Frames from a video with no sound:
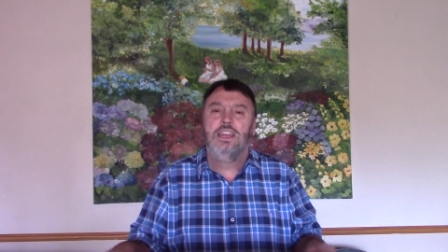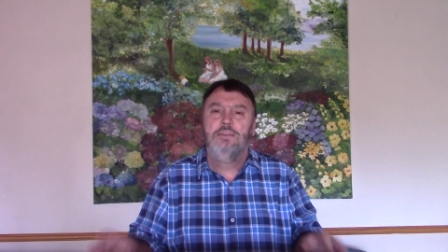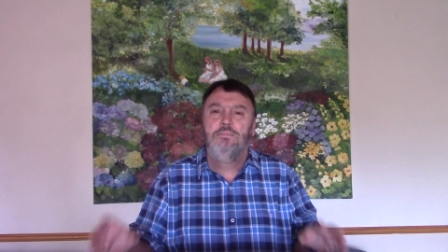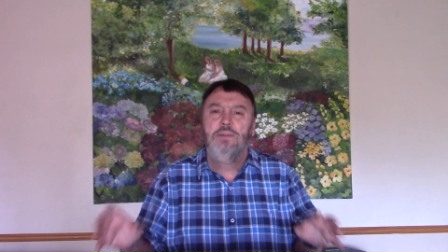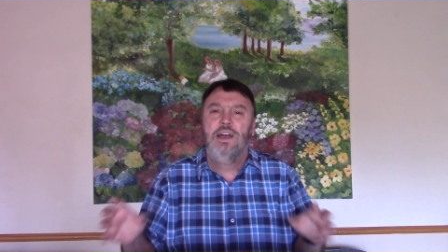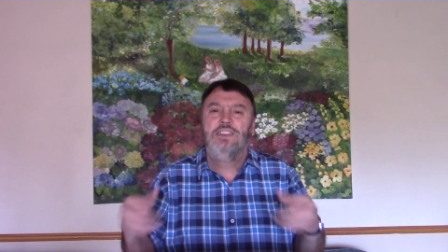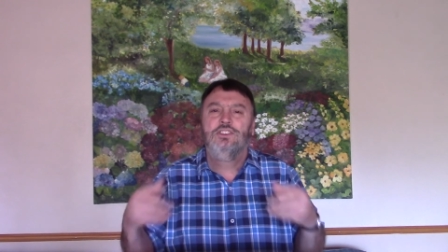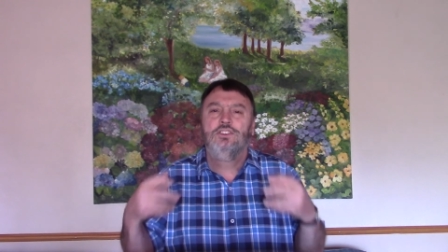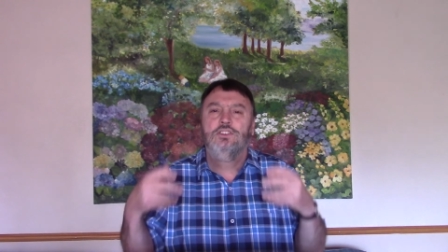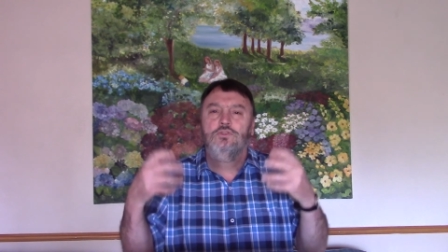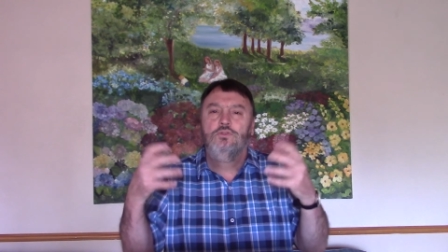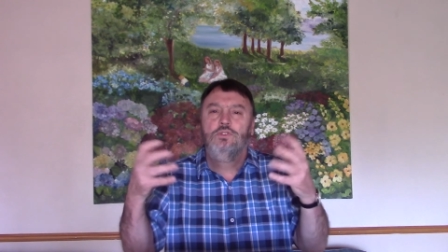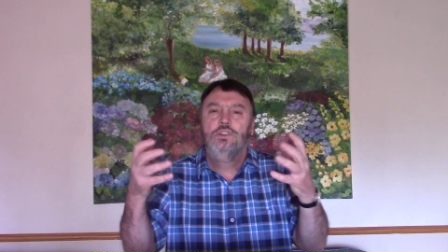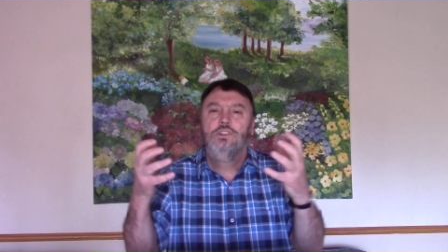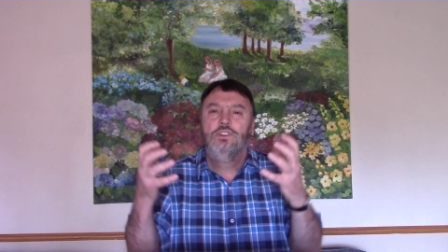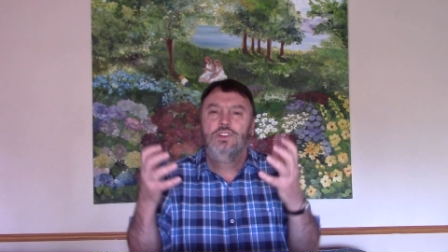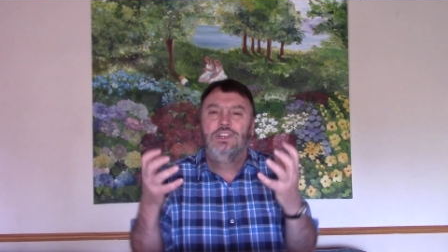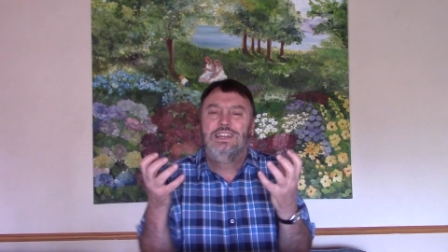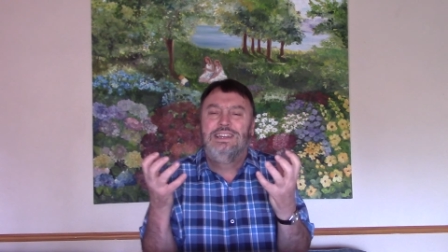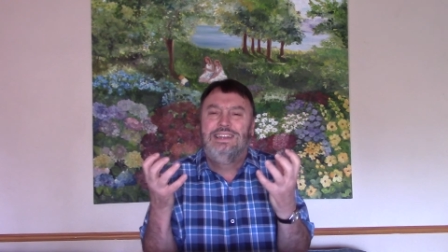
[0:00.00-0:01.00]
He makes a
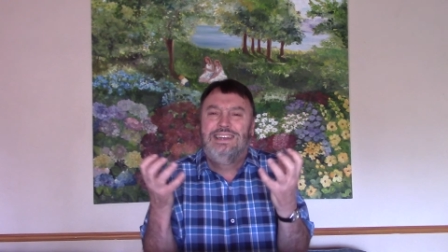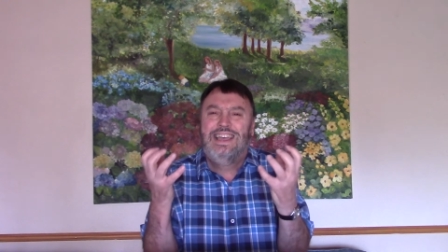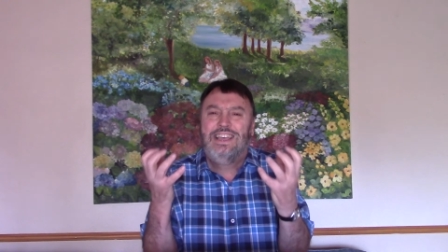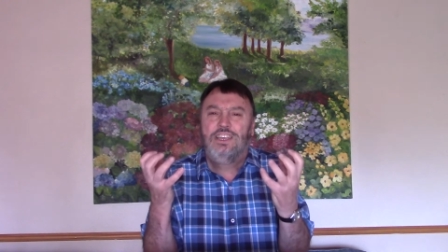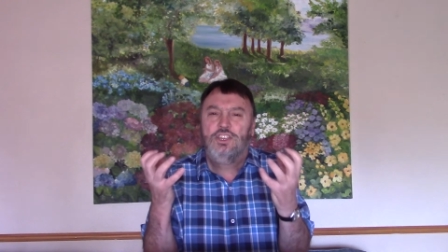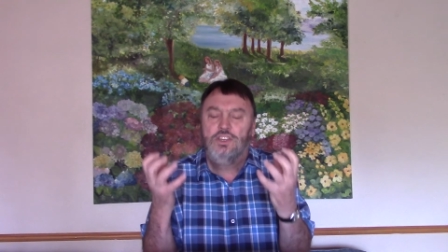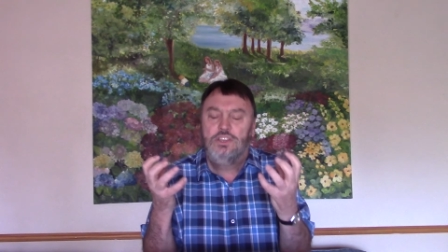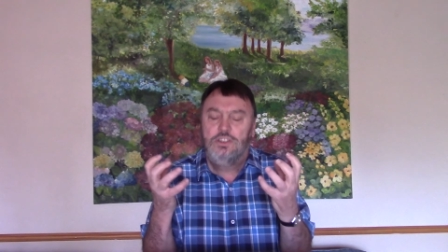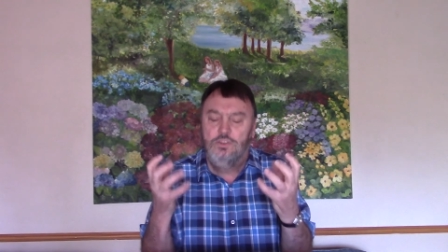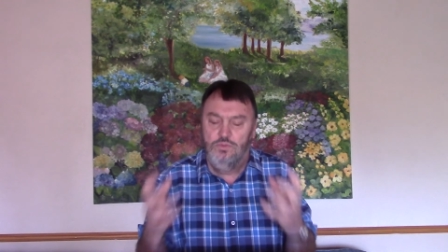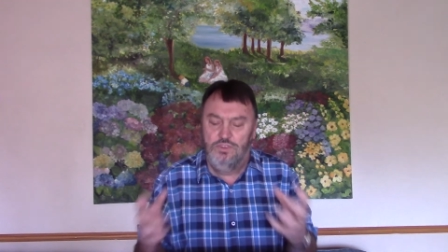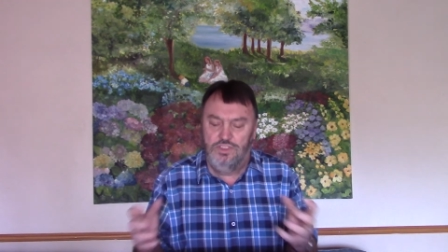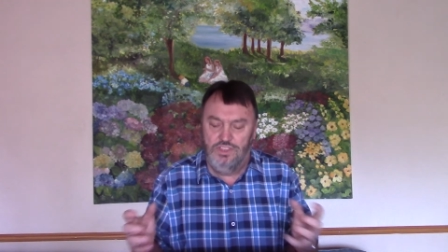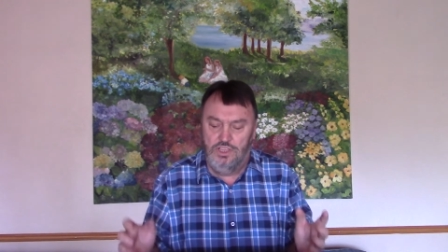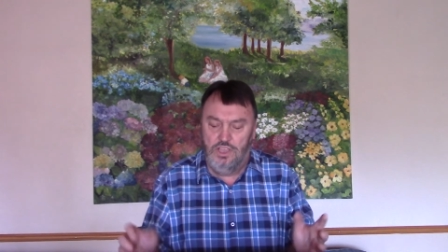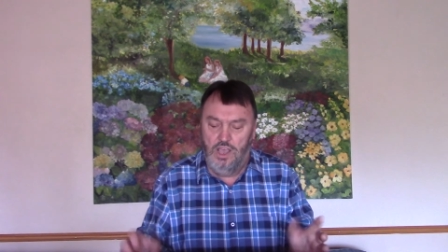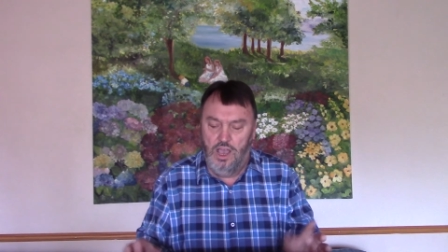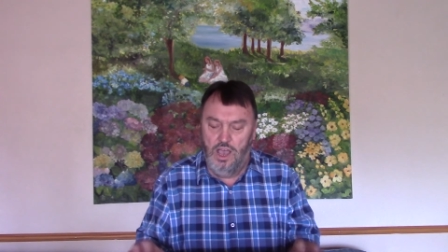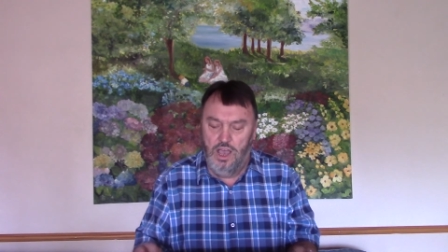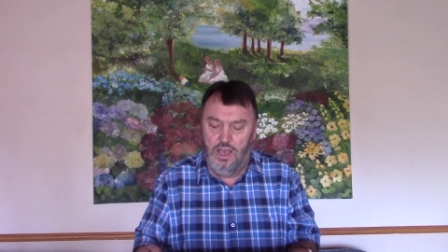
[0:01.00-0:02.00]
real connection
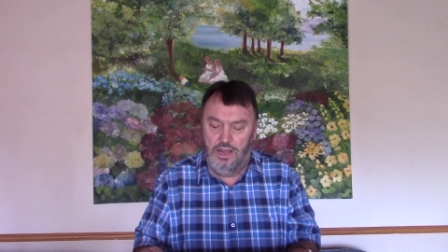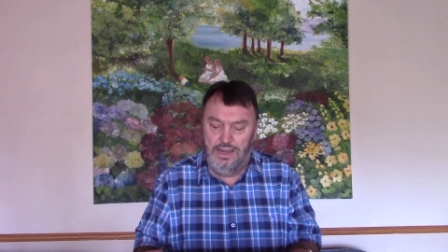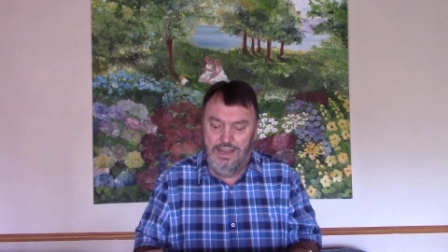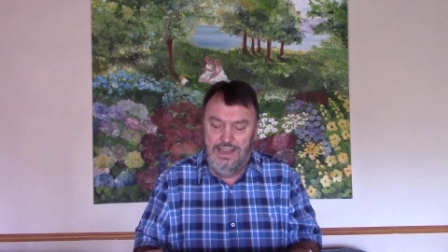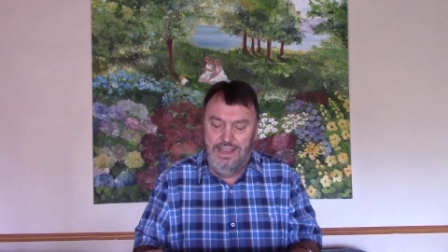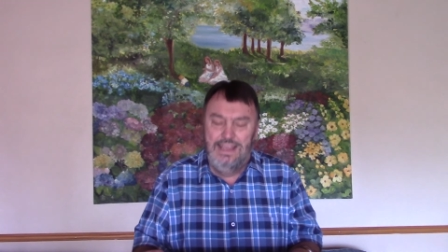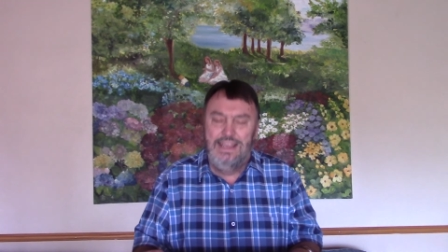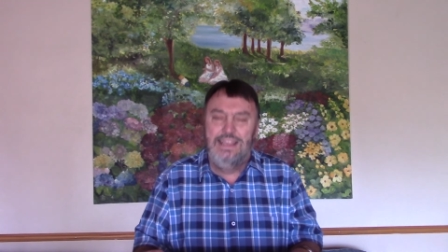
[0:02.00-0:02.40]
with God.